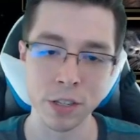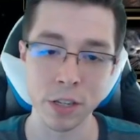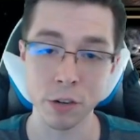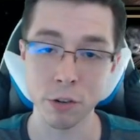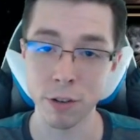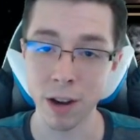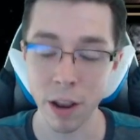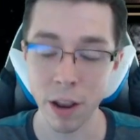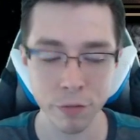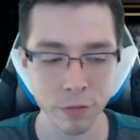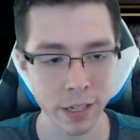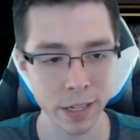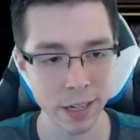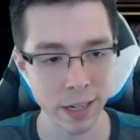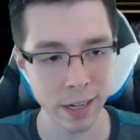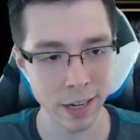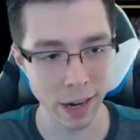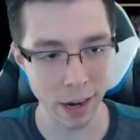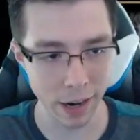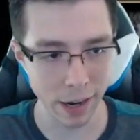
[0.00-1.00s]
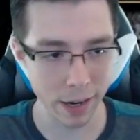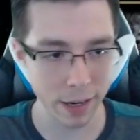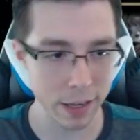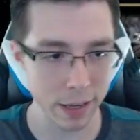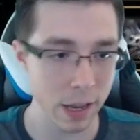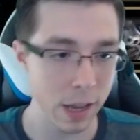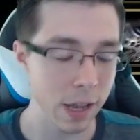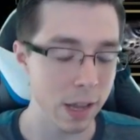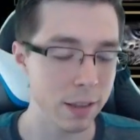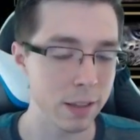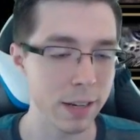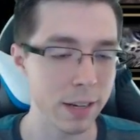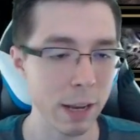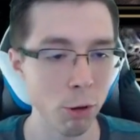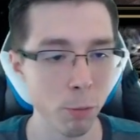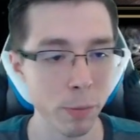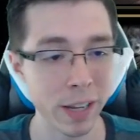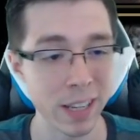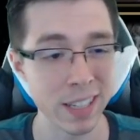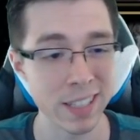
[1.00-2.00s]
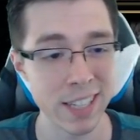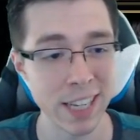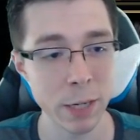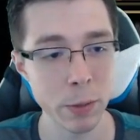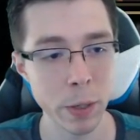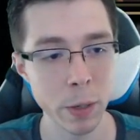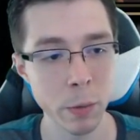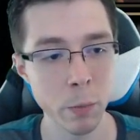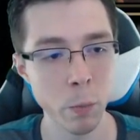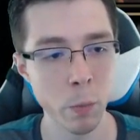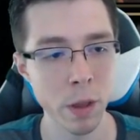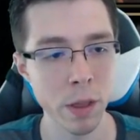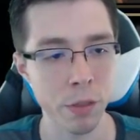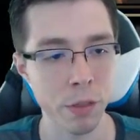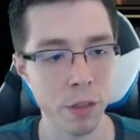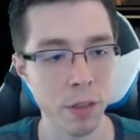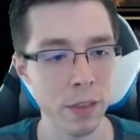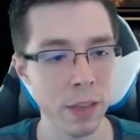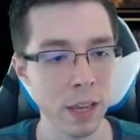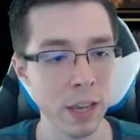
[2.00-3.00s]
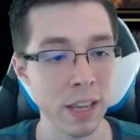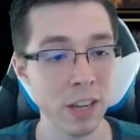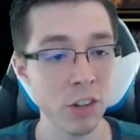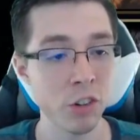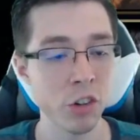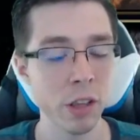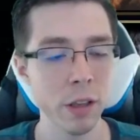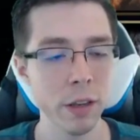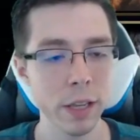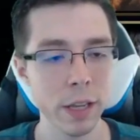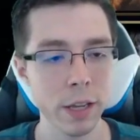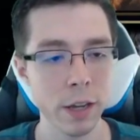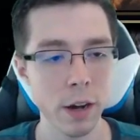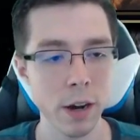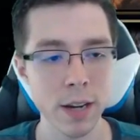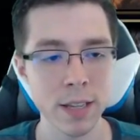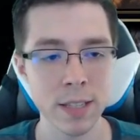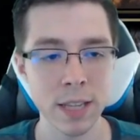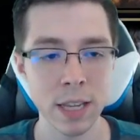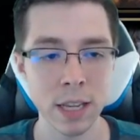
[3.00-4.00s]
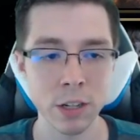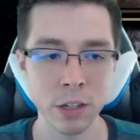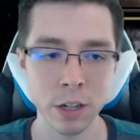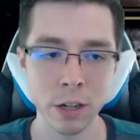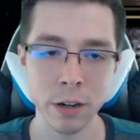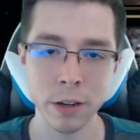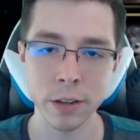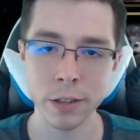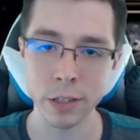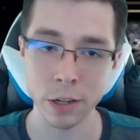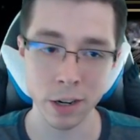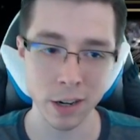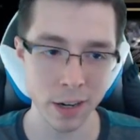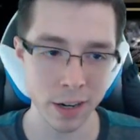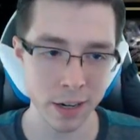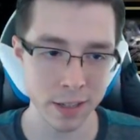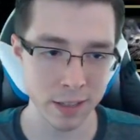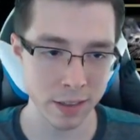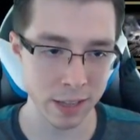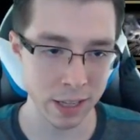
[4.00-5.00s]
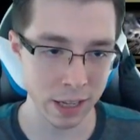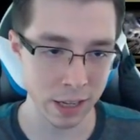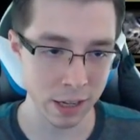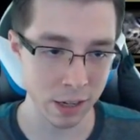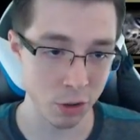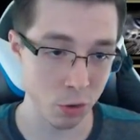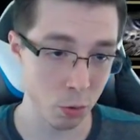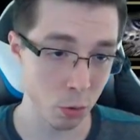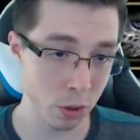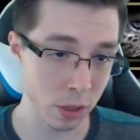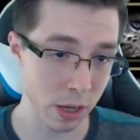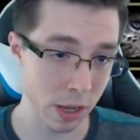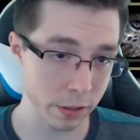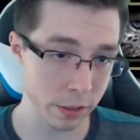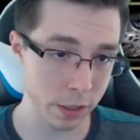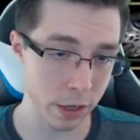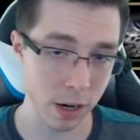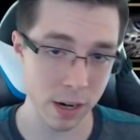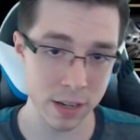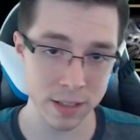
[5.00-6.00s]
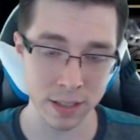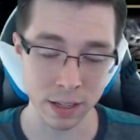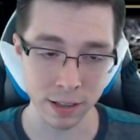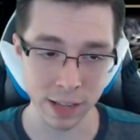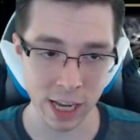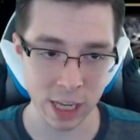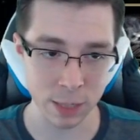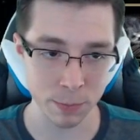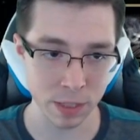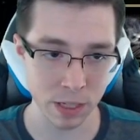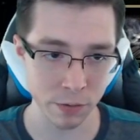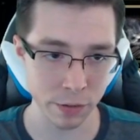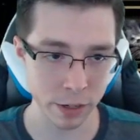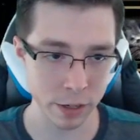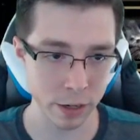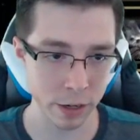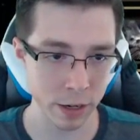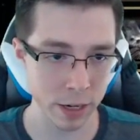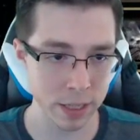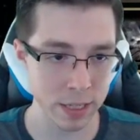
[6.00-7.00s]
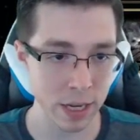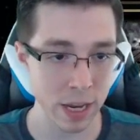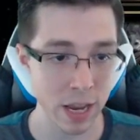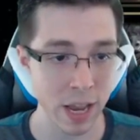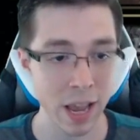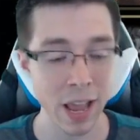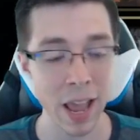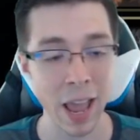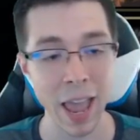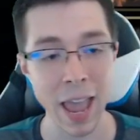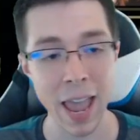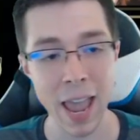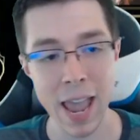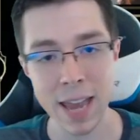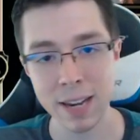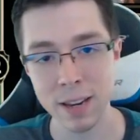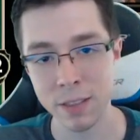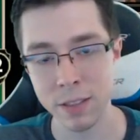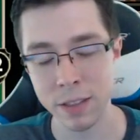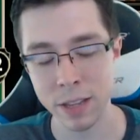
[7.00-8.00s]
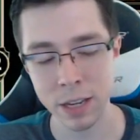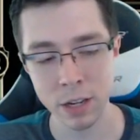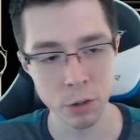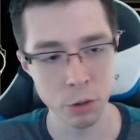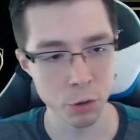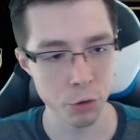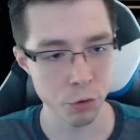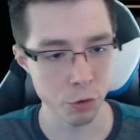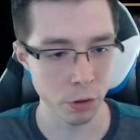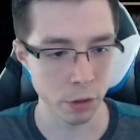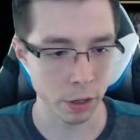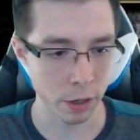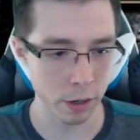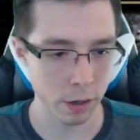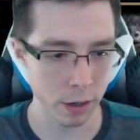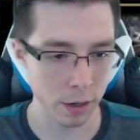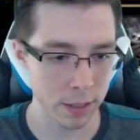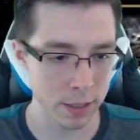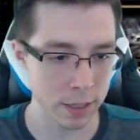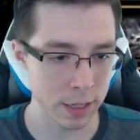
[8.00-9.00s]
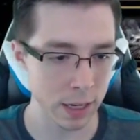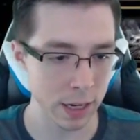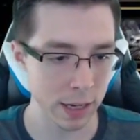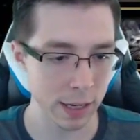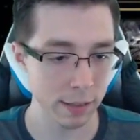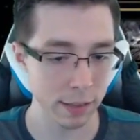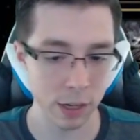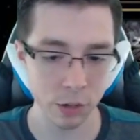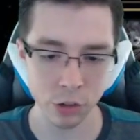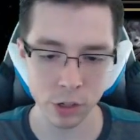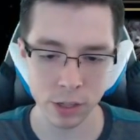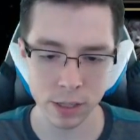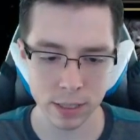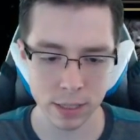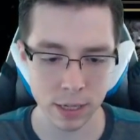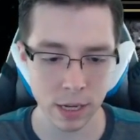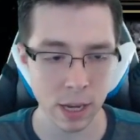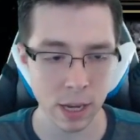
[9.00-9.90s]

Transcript: Crafting Guide. Today we'll be continuing with the Agility cards, the Endurance cards, the Dual Color cards, the Class-specific cards, and the neutral cards in Legends.